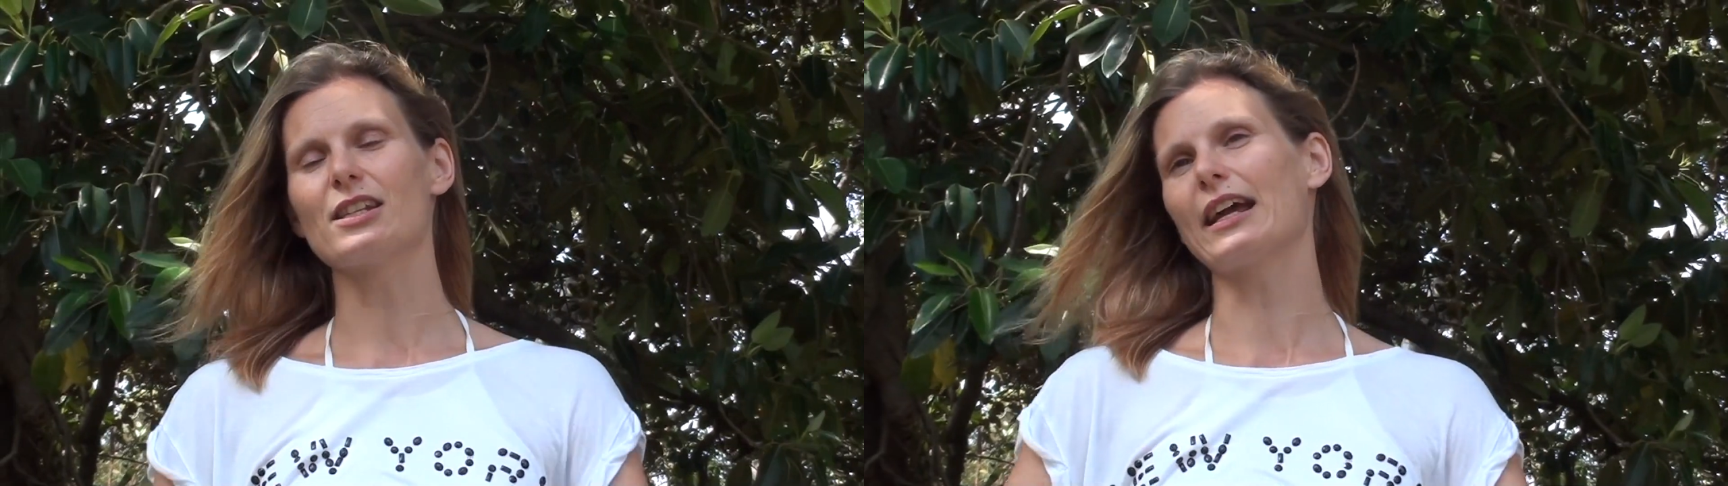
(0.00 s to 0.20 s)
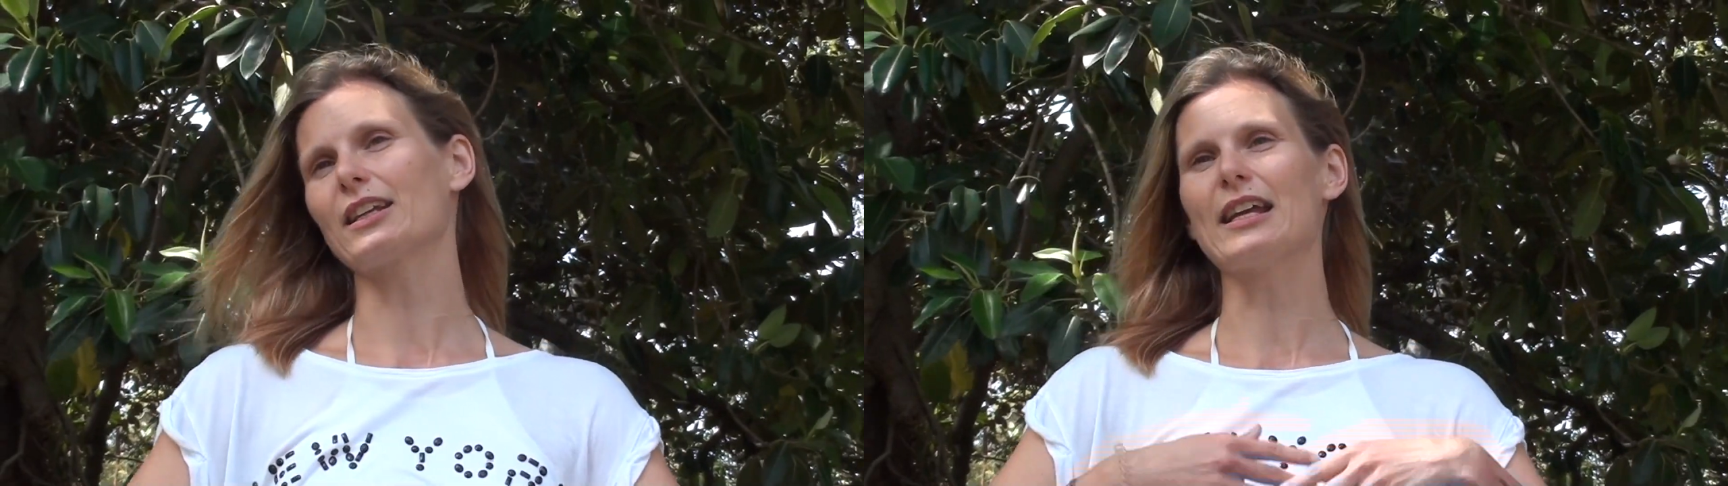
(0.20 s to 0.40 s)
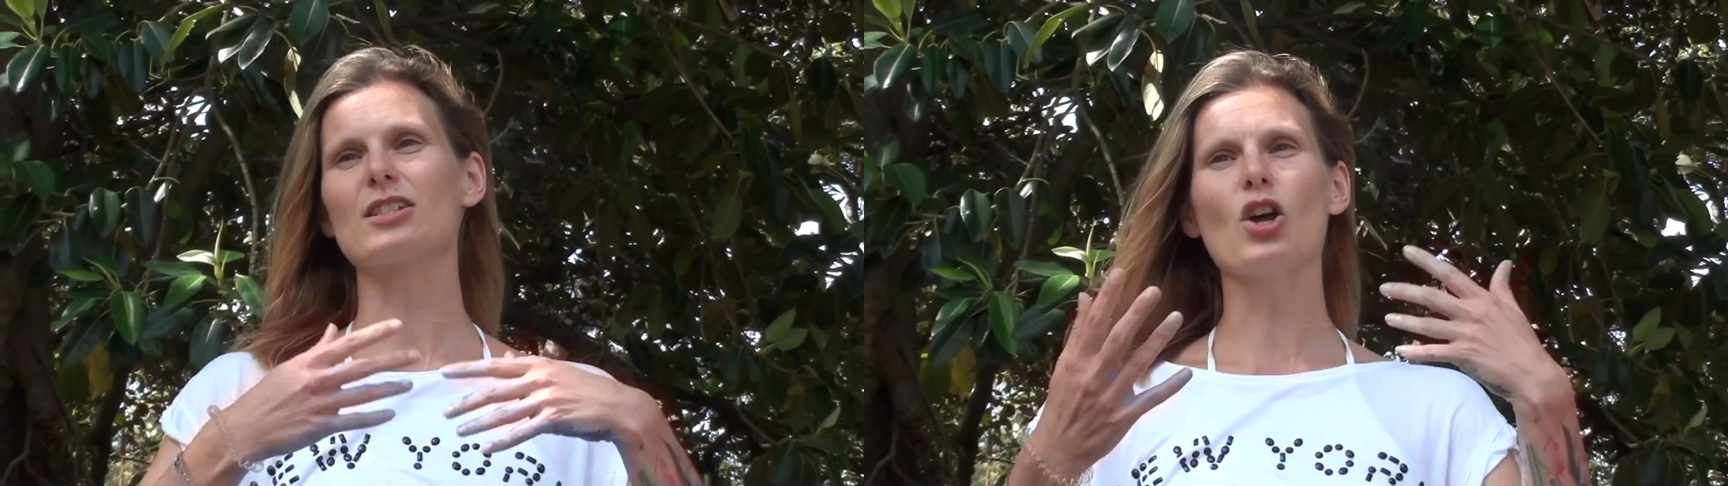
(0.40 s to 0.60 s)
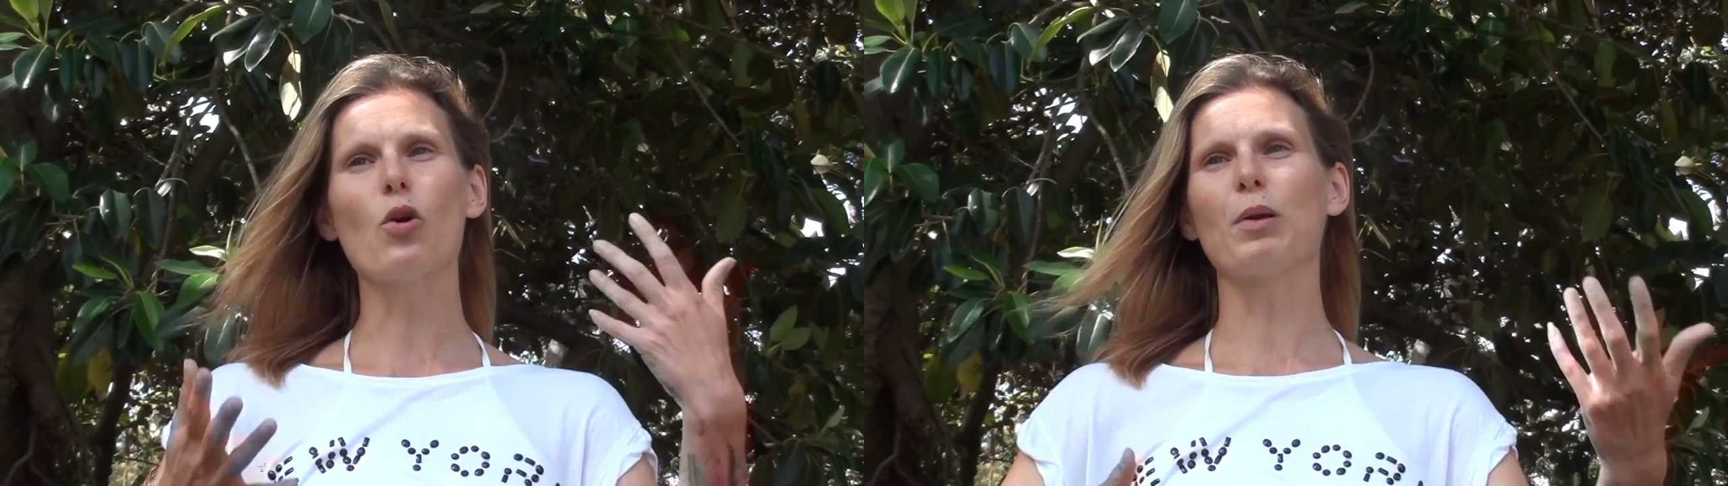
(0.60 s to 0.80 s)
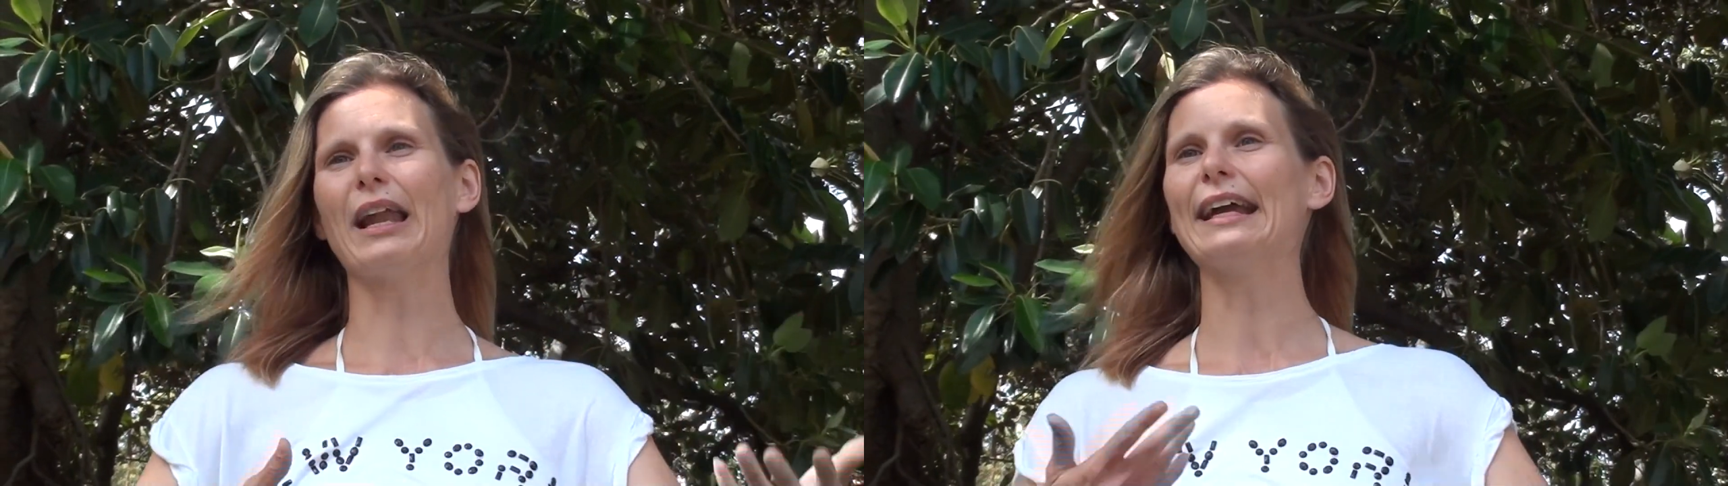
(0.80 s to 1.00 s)
Like there's
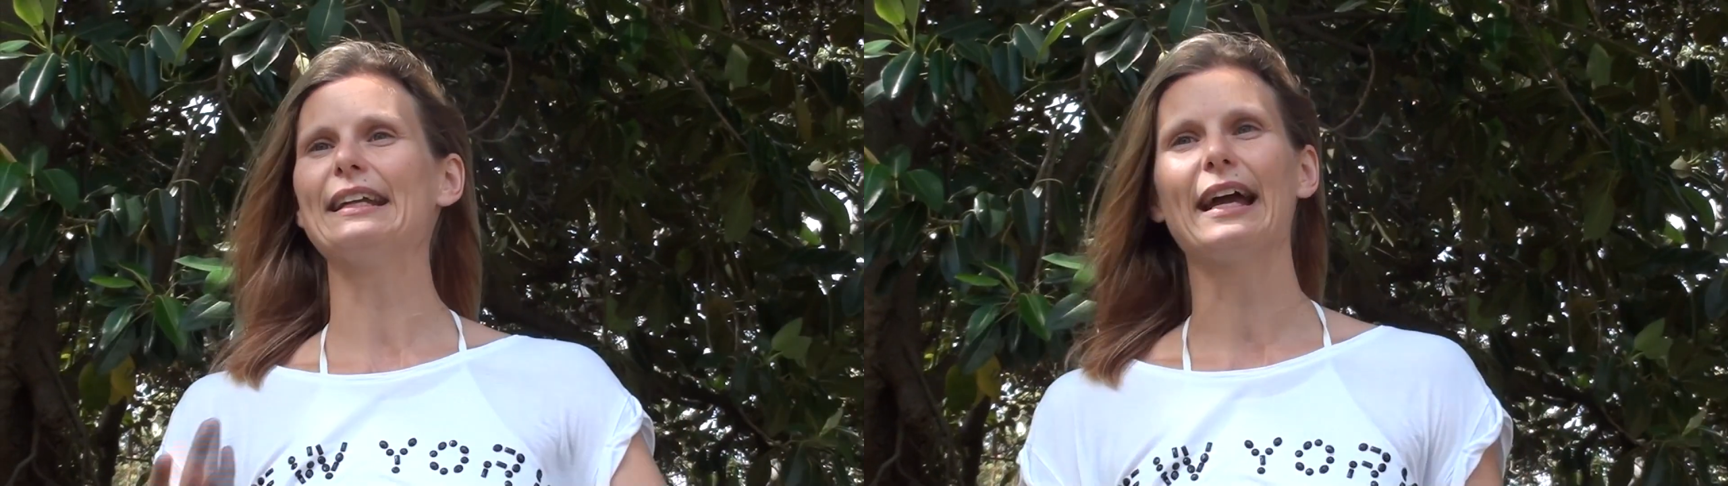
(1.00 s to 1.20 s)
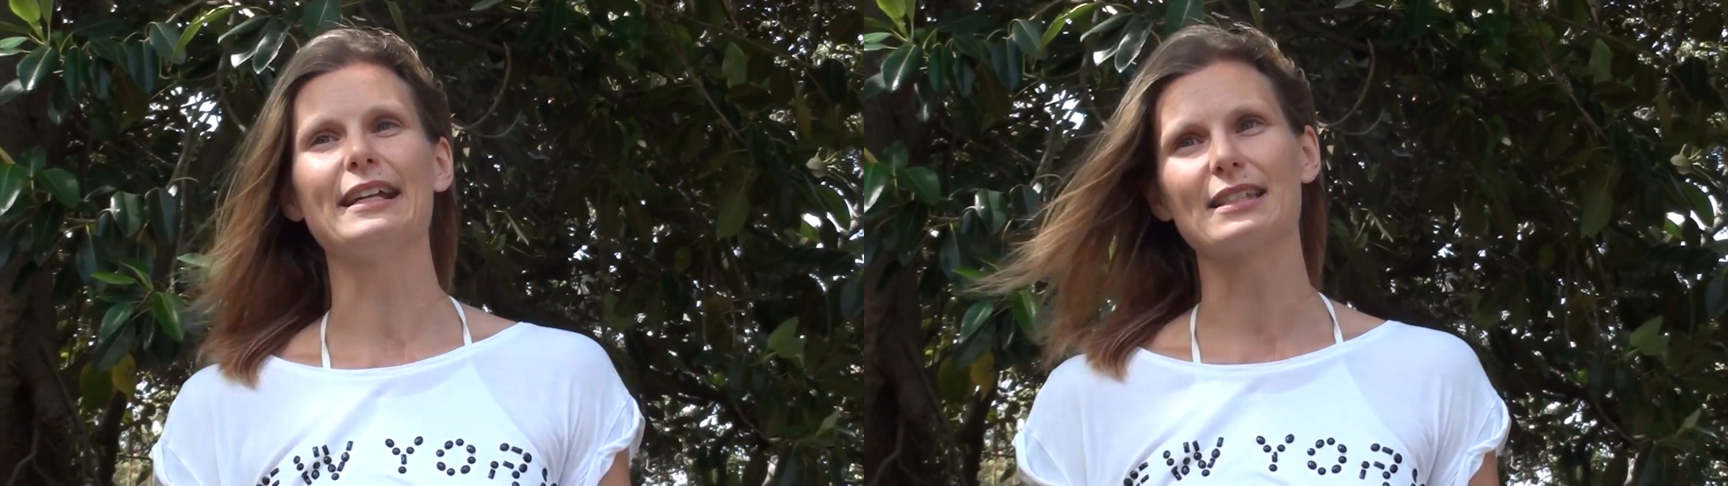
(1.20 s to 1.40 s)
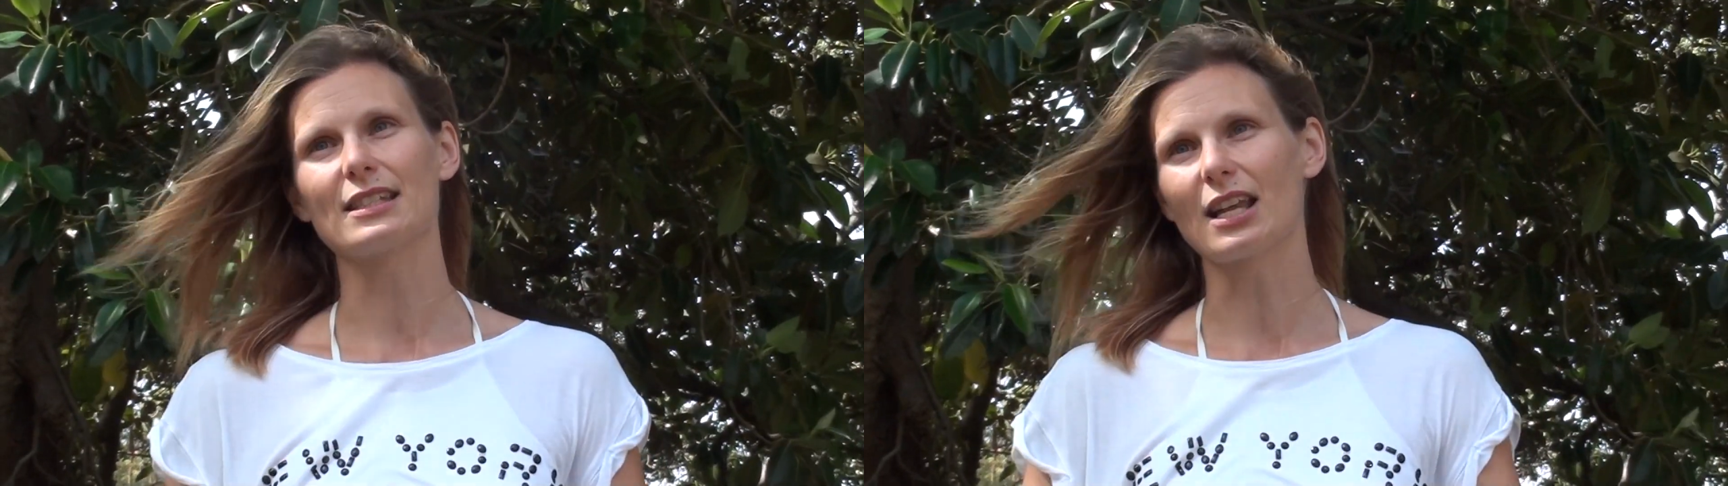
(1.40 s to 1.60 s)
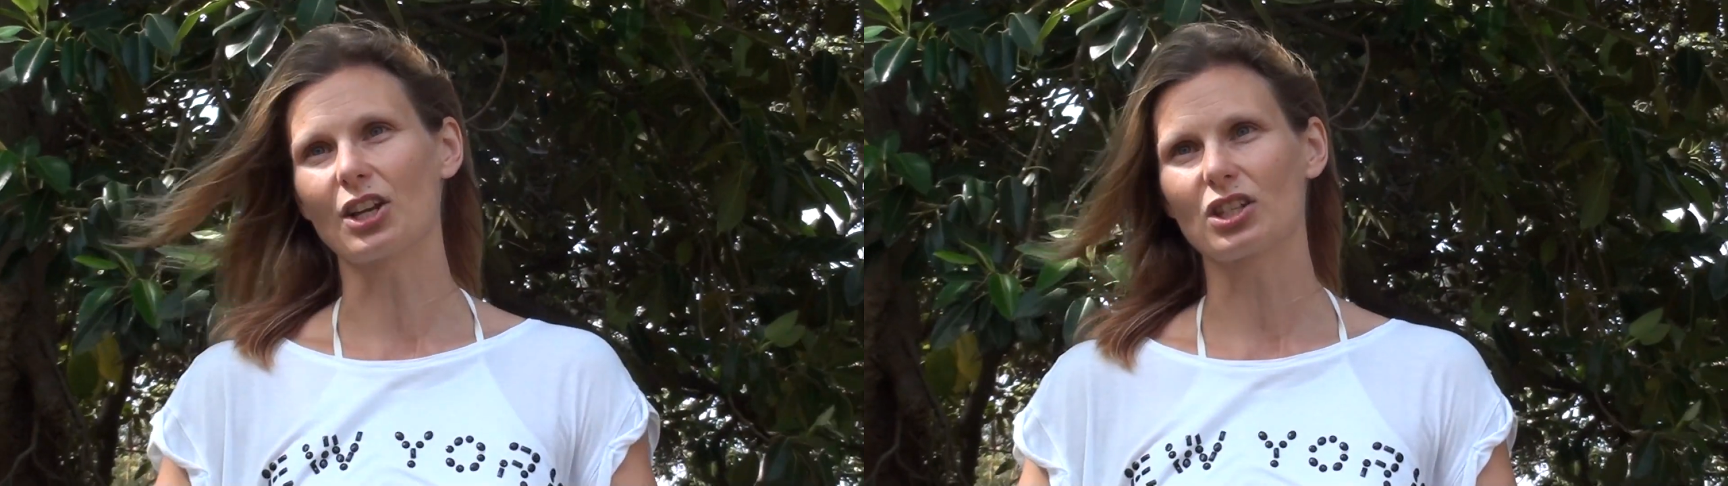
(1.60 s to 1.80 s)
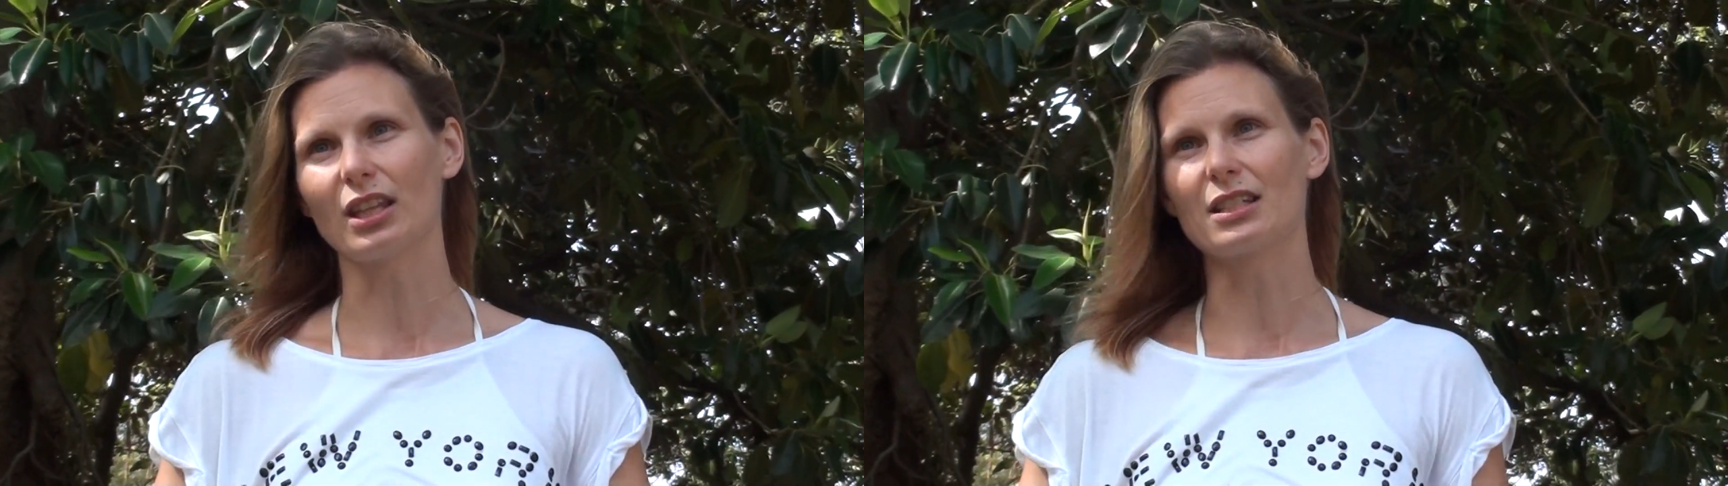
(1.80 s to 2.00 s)
no play dates and
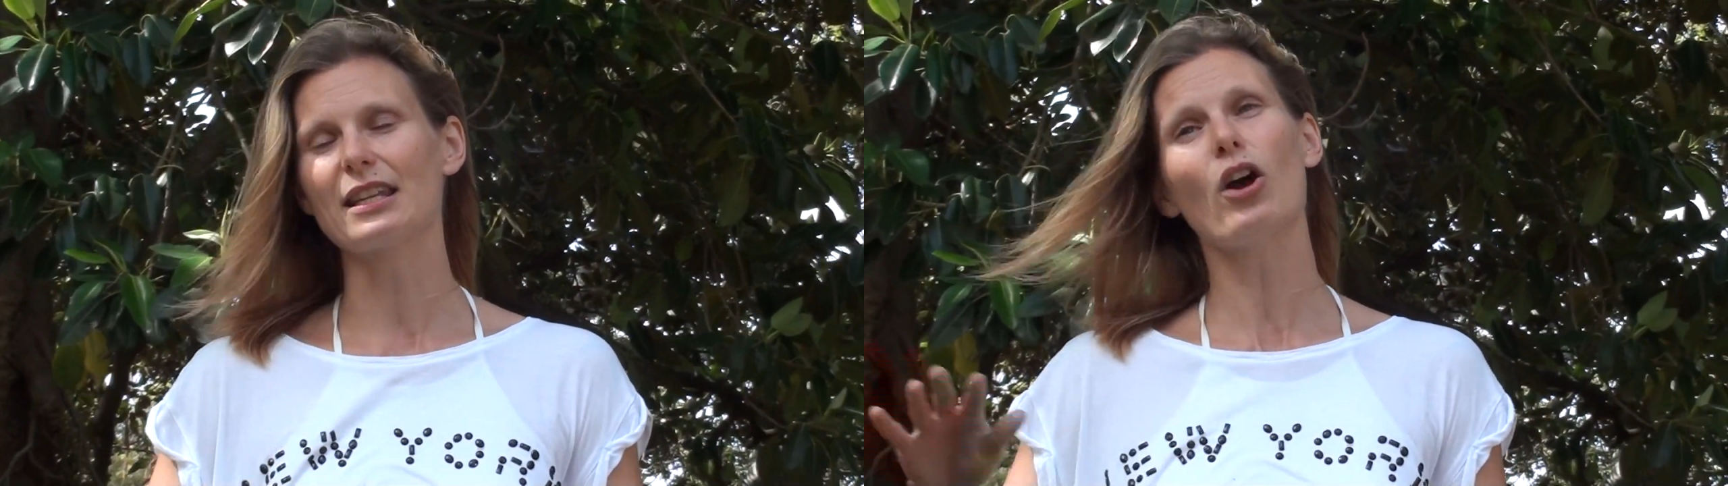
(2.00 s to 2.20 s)
such things.